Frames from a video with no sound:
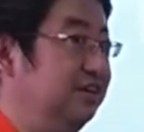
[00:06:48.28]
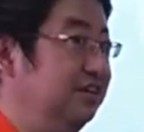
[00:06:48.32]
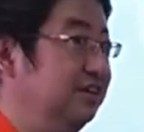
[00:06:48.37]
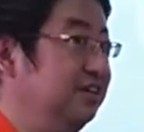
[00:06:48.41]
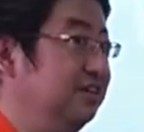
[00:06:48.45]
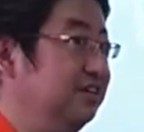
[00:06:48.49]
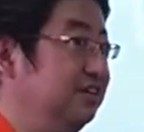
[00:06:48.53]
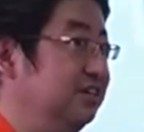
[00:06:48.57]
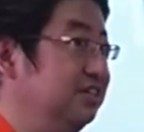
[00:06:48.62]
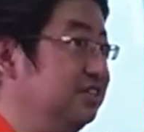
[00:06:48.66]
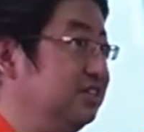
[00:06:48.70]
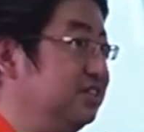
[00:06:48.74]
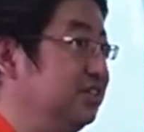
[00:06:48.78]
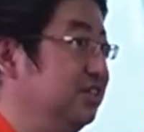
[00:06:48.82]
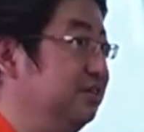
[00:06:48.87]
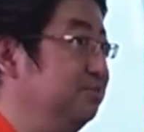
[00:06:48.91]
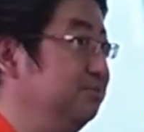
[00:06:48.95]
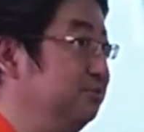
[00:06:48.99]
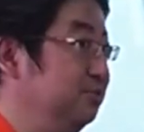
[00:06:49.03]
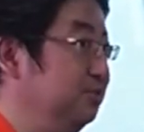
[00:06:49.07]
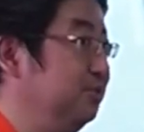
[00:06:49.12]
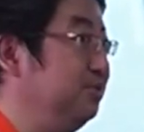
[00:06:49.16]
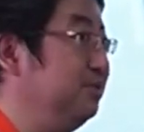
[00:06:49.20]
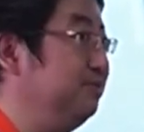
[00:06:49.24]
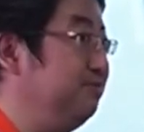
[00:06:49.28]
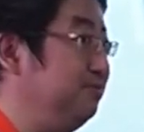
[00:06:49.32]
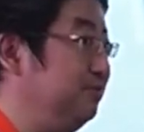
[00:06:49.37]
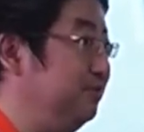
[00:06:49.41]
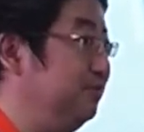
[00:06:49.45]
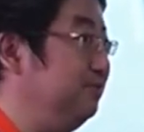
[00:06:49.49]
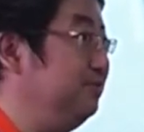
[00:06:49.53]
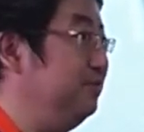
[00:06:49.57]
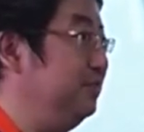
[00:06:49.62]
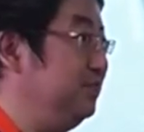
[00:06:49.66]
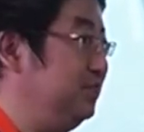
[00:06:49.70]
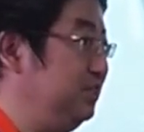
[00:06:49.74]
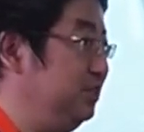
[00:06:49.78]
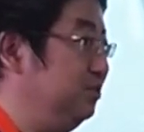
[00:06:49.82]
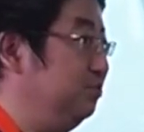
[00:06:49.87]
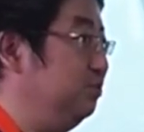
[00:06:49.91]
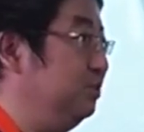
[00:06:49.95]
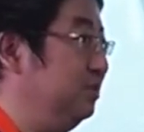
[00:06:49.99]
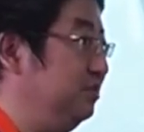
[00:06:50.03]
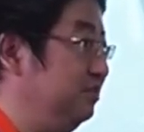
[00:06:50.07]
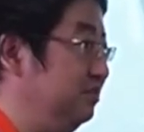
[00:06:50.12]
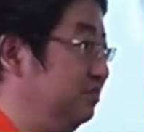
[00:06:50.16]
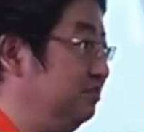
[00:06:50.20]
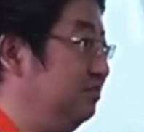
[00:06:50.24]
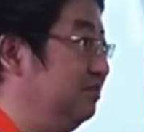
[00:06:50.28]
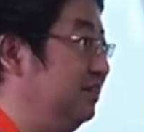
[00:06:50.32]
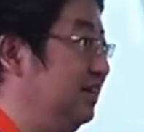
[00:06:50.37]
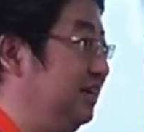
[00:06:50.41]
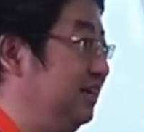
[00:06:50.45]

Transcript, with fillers: of the profession will look like this.